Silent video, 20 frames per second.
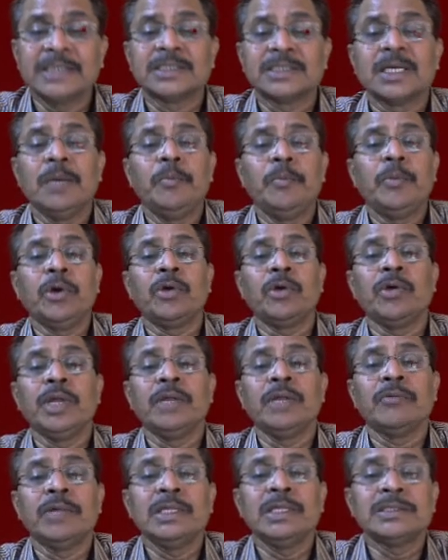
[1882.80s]
compared to any
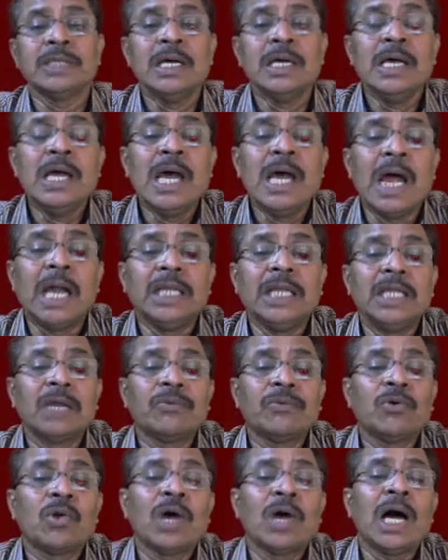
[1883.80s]
rest, and
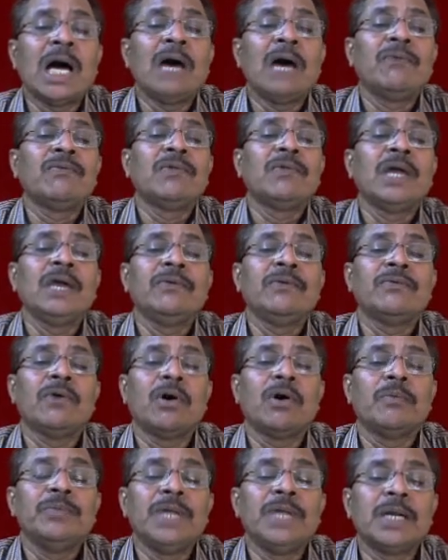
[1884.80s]
therefore half-life
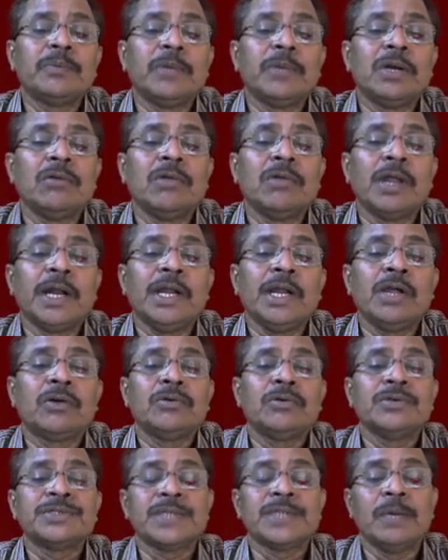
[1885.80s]
of that particular radioactive
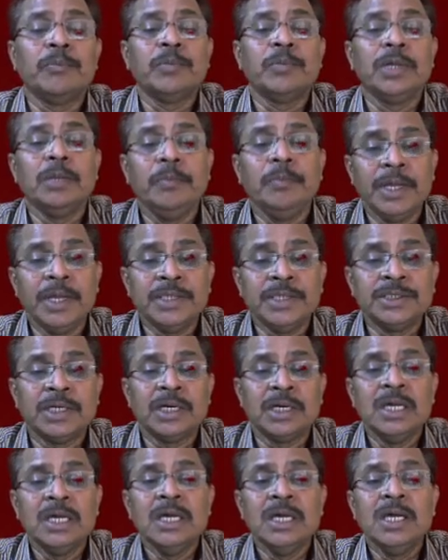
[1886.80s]
sample
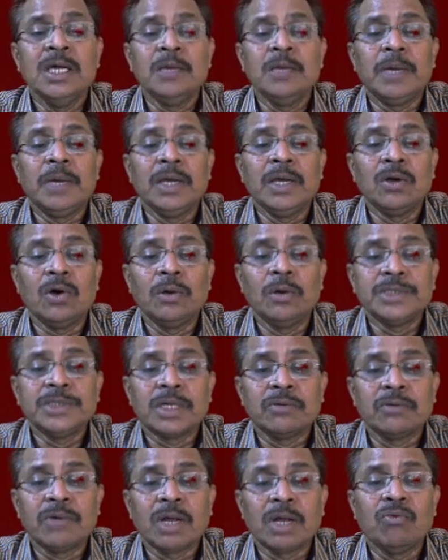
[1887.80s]
measured by
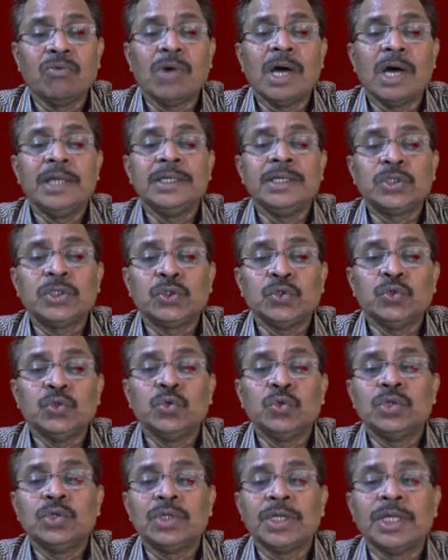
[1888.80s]
observer 1,
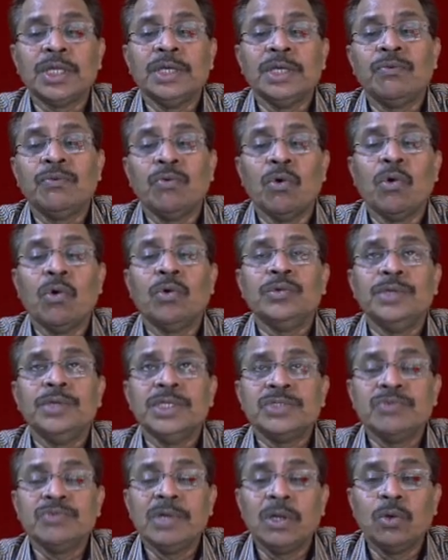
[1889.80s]
2, 3, 4,
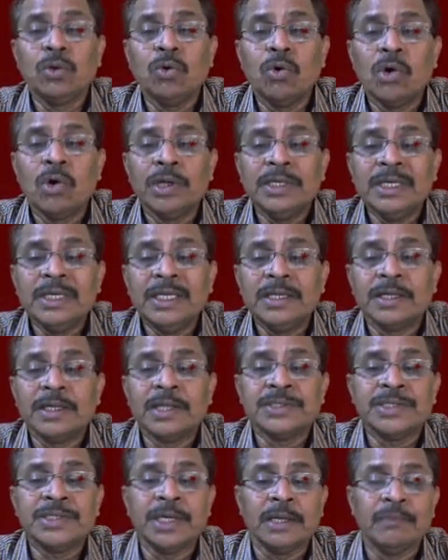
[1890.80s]
this will go on
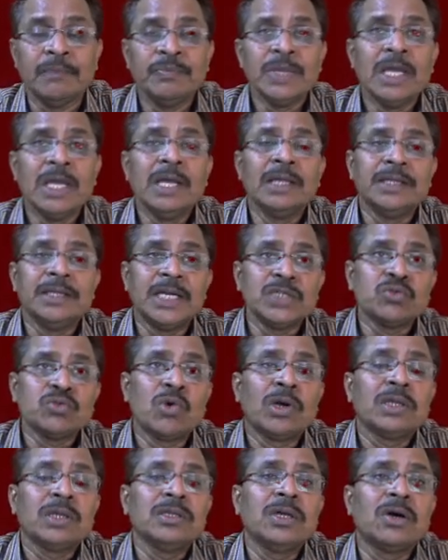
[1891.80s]
increasing. That is
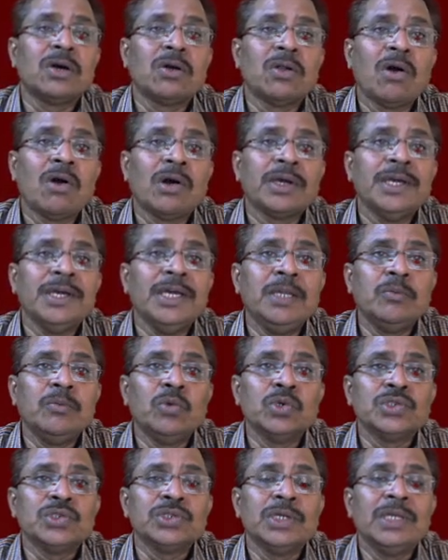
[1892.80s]
what the clock in
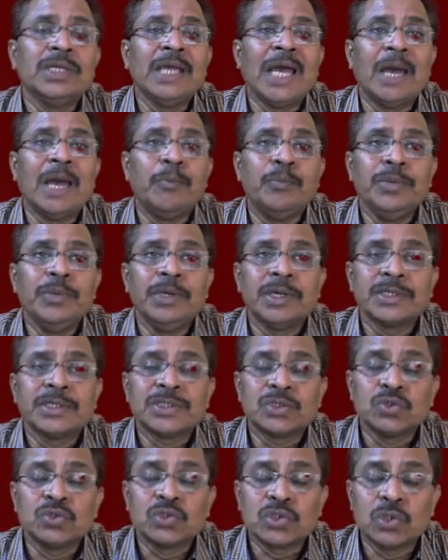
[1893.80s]
motion appears
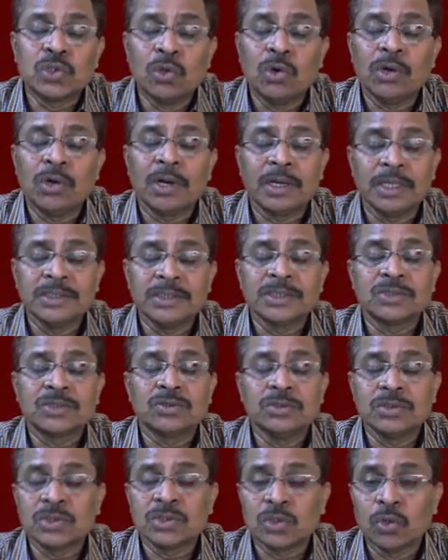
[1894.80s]
to runs
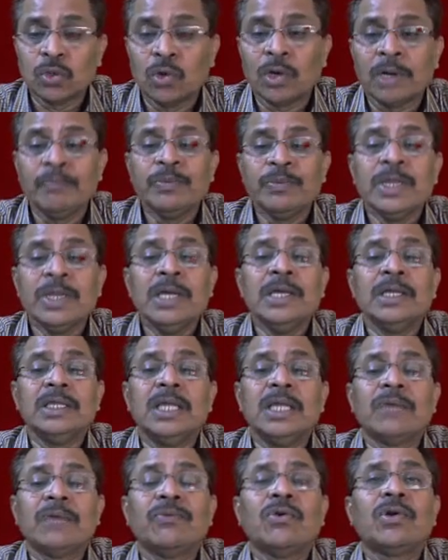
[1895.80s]
slower,
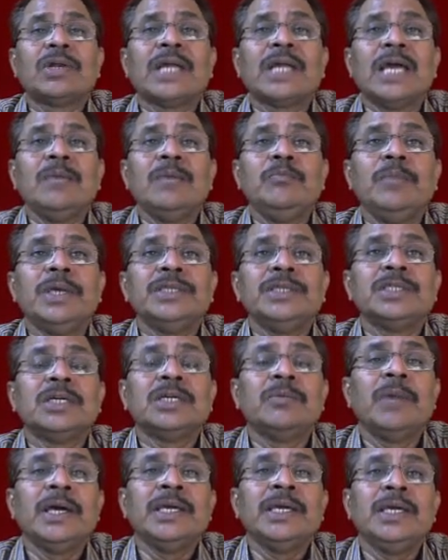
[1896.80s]
therefore time measured
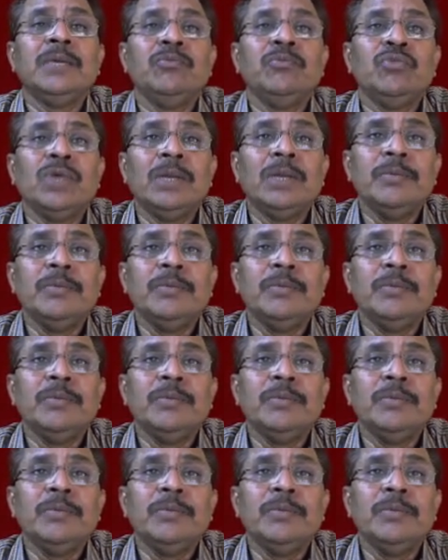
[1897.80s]
by him will be